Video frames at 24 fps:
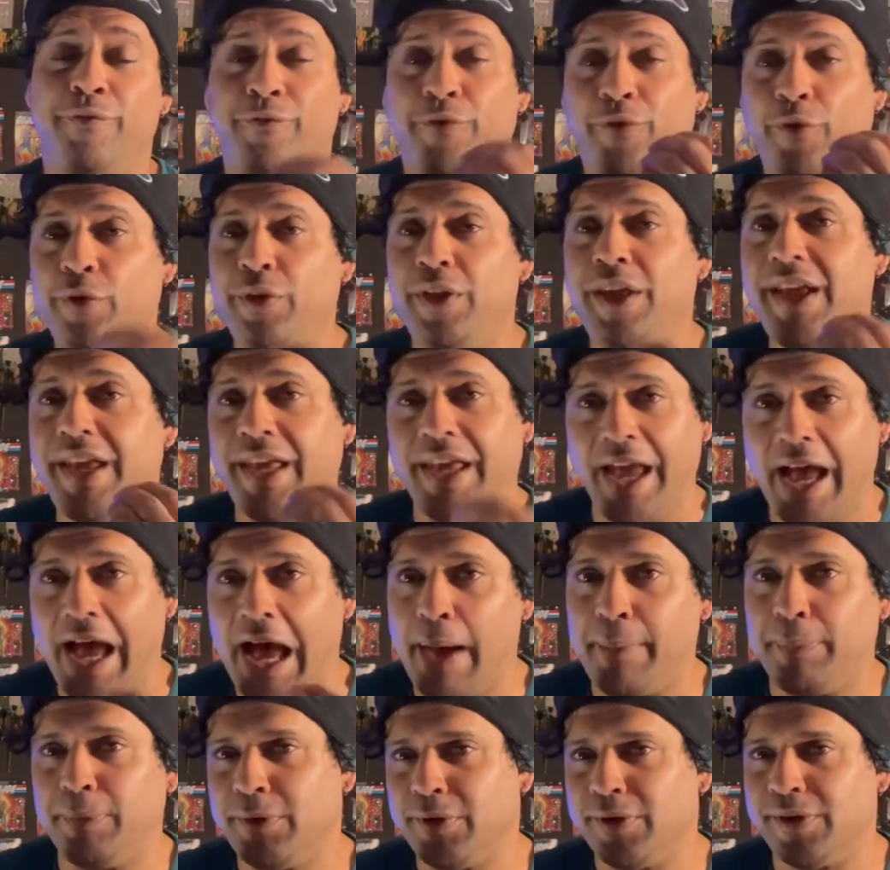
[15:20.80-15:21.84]
fully
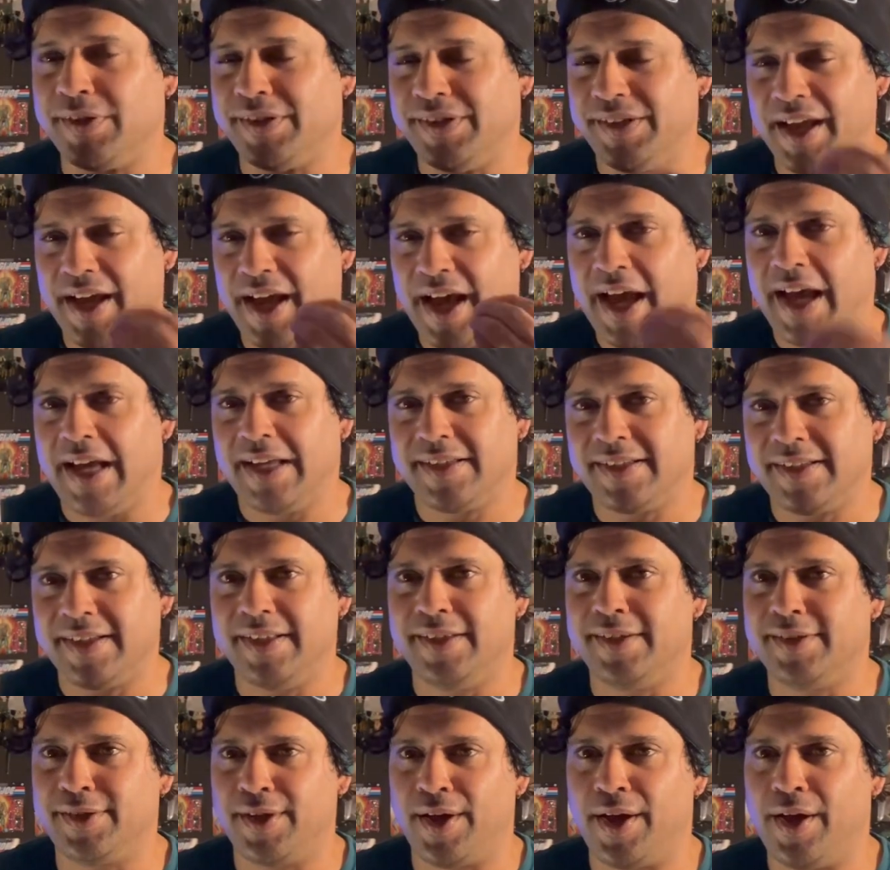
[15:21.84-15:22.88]
captures the
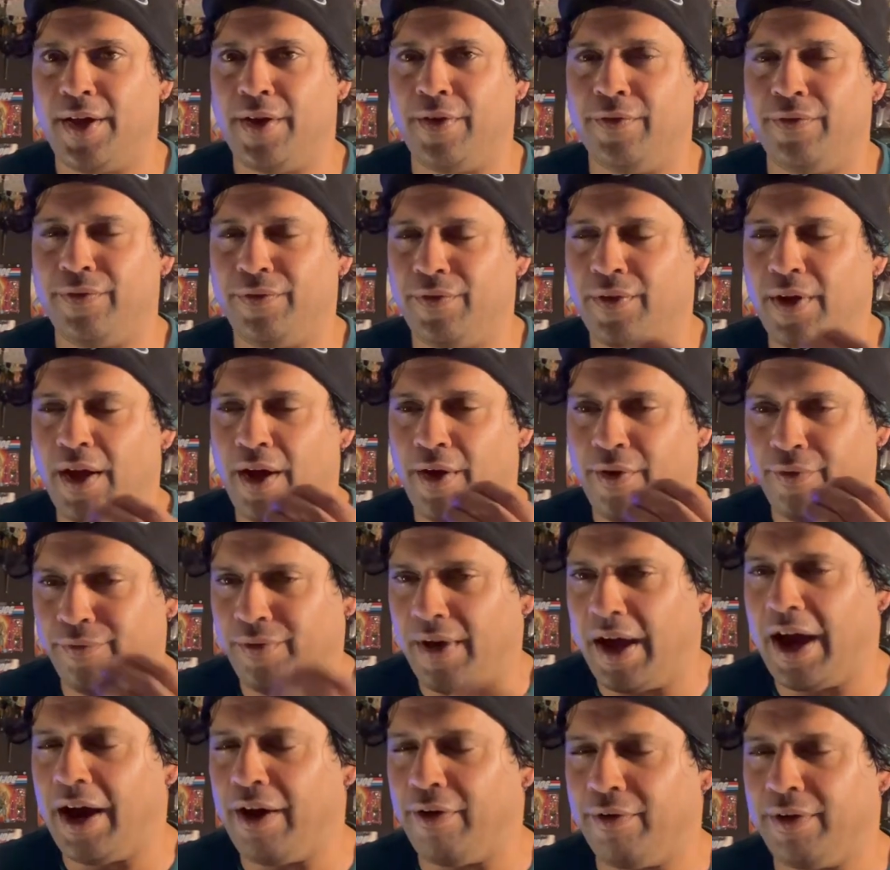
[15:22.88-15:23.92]
essence of
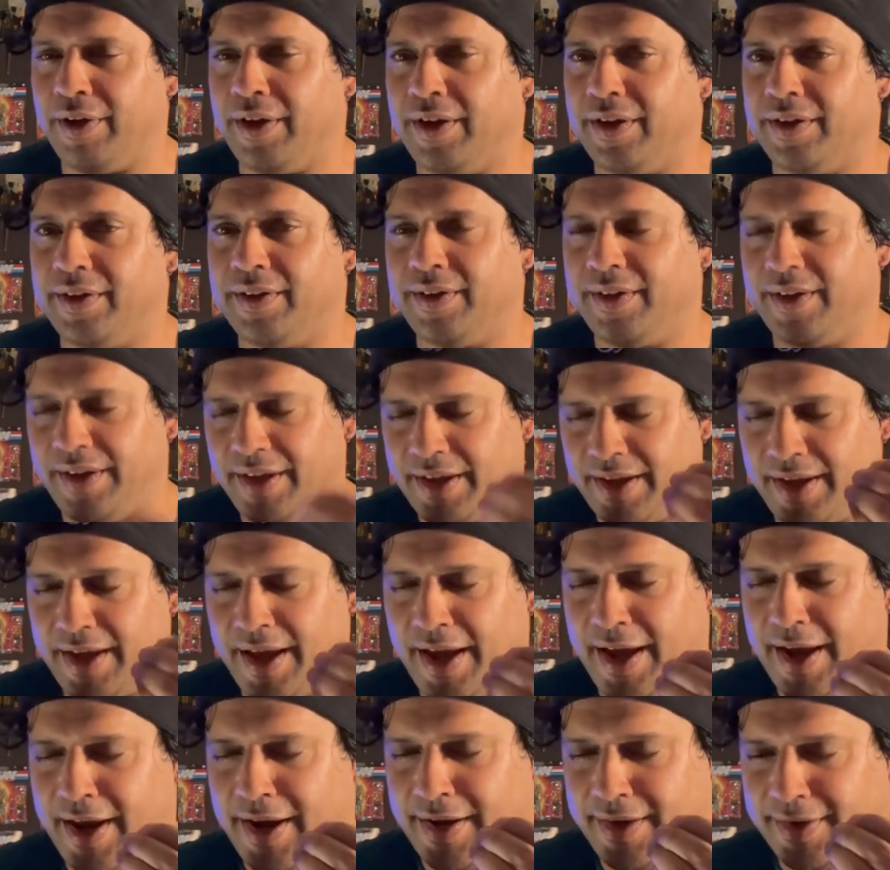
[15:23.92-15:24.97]
Elvira,
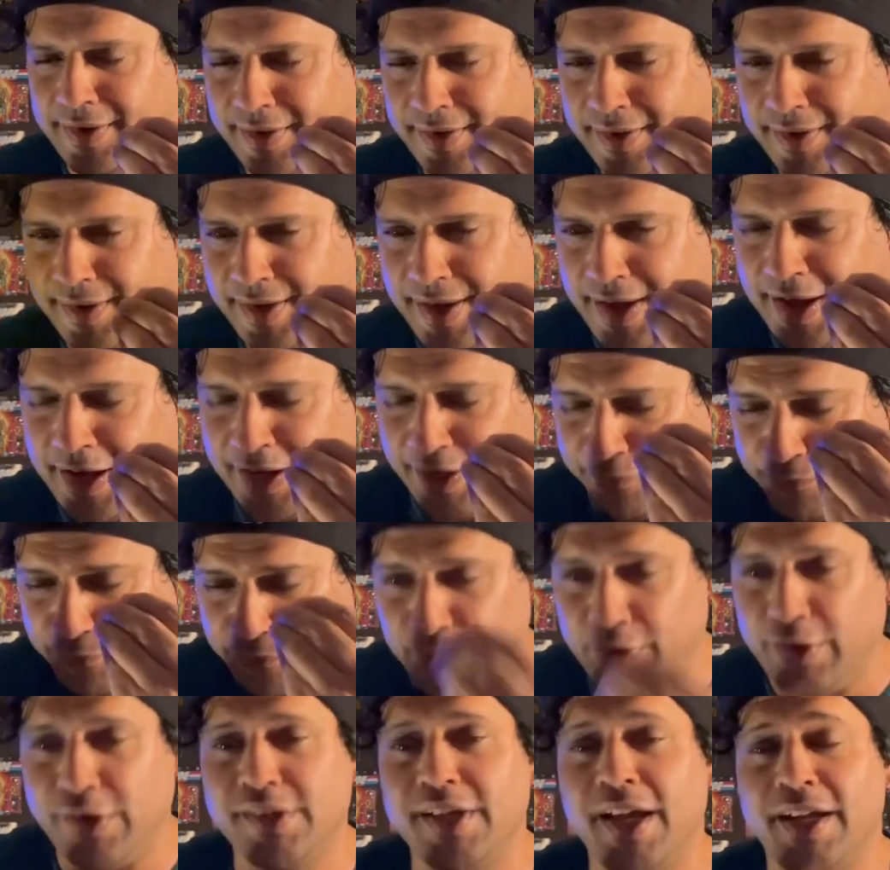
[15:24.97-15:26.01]
and it
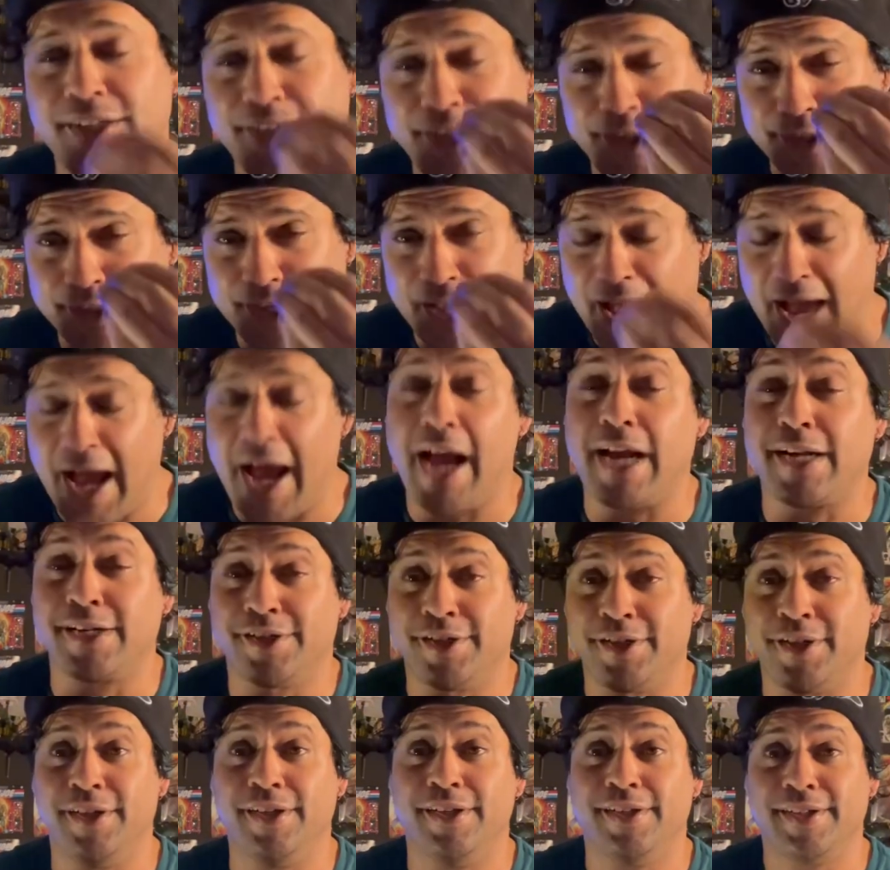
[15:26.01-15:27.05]
feels like she's
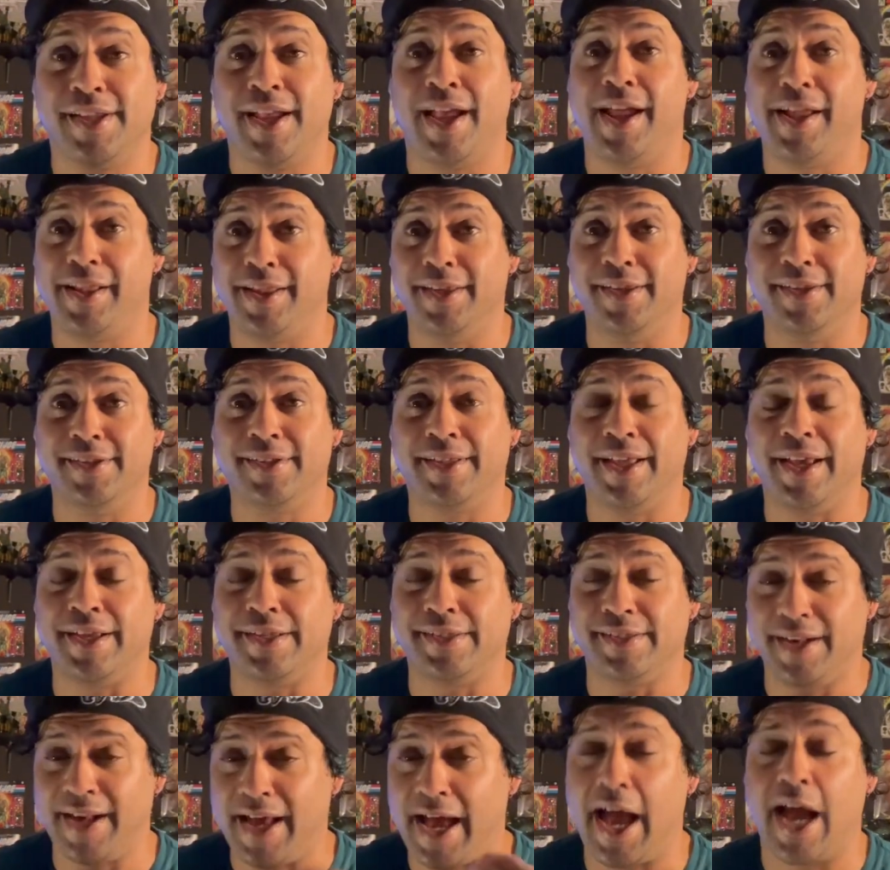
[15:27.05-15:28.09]
actually saying these
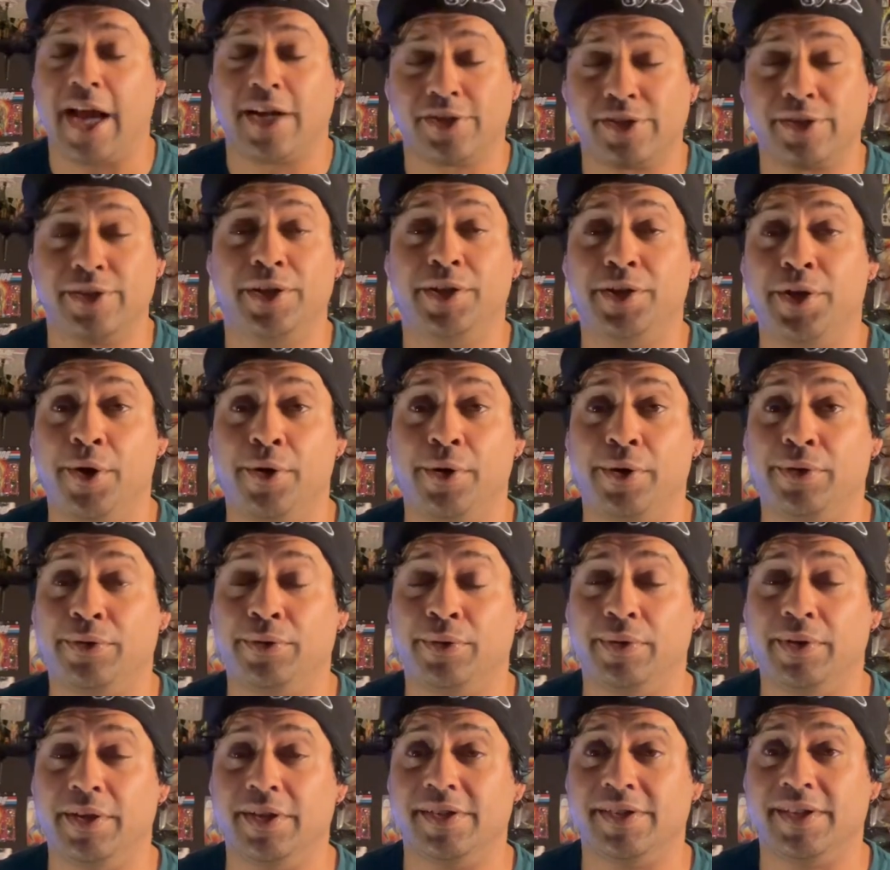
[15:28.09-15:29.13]
things and actually going
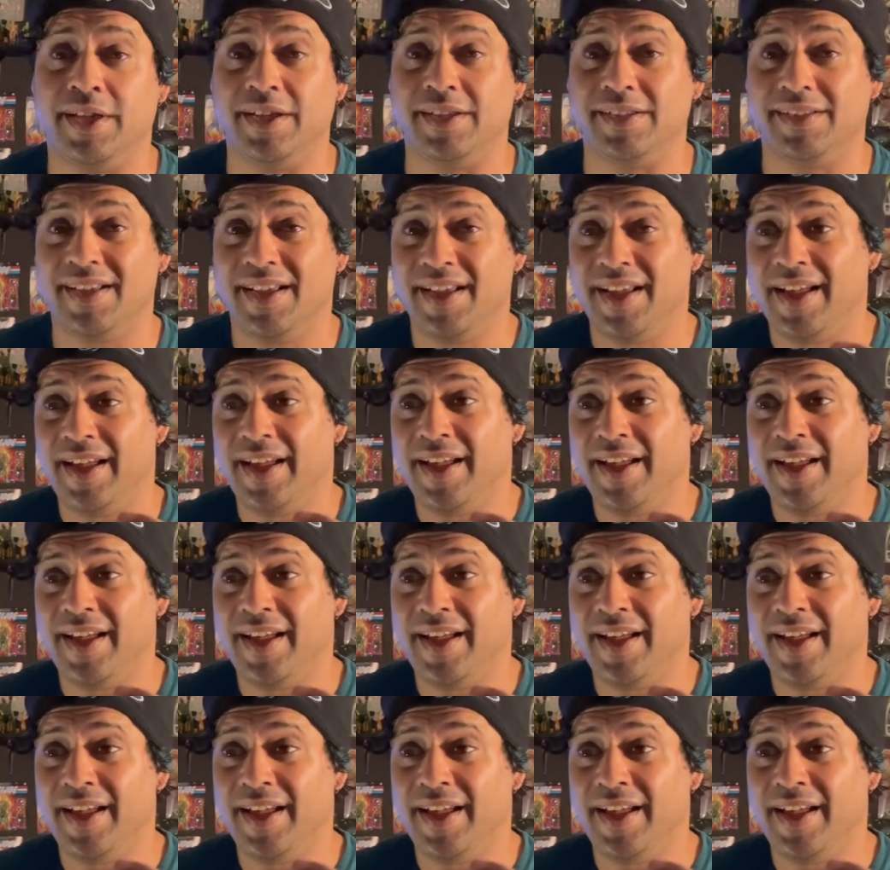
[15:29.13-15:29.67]
through these things.